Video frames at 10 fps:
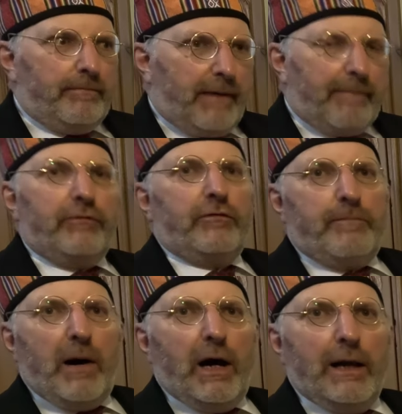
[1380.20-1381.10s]
members
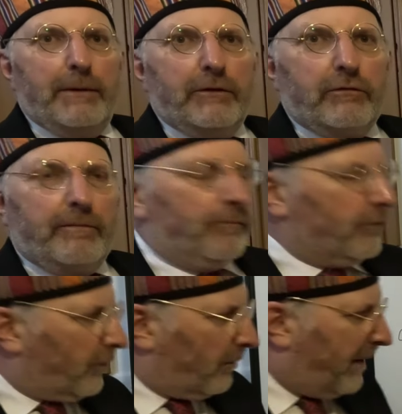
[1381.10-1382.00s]
of parliament.
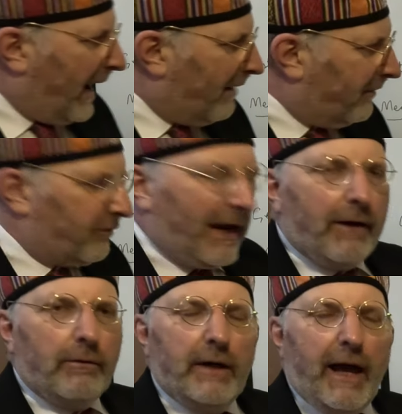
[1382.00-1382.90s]
So power is
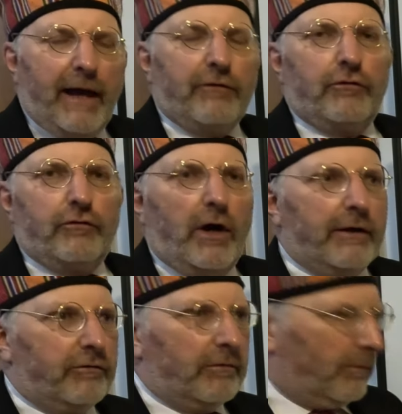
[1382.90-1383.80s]
now
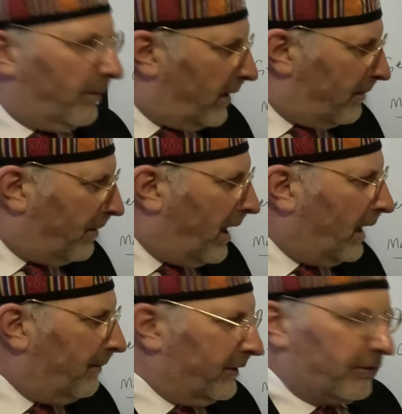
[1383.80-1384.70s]
exercised in
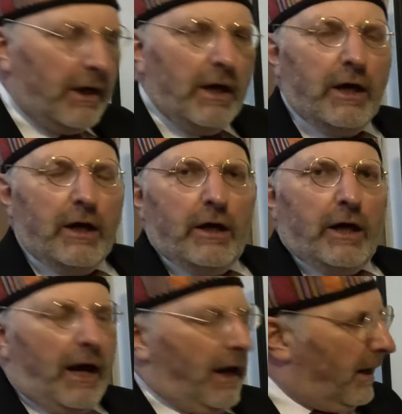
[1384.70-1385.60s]
parliament,
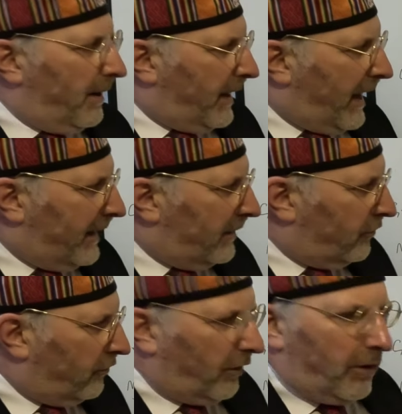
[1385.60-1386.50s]

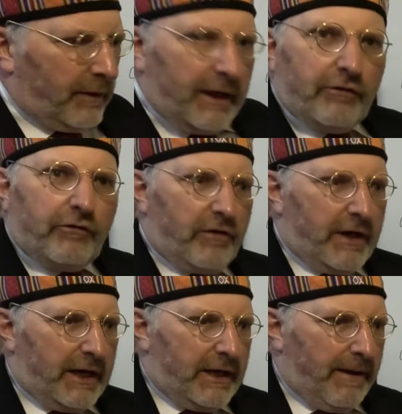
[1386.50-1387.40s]
and so it's
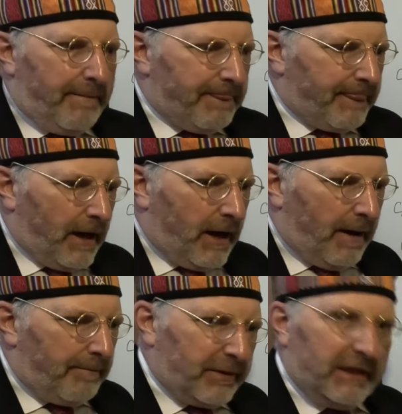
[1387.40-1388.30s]
the
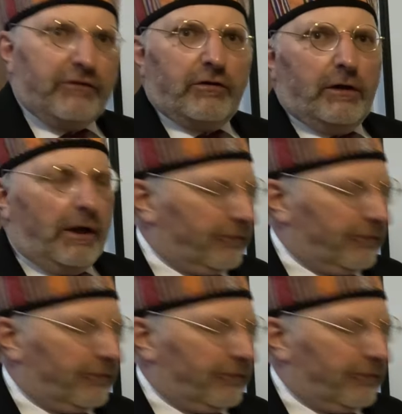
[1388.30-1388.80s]
political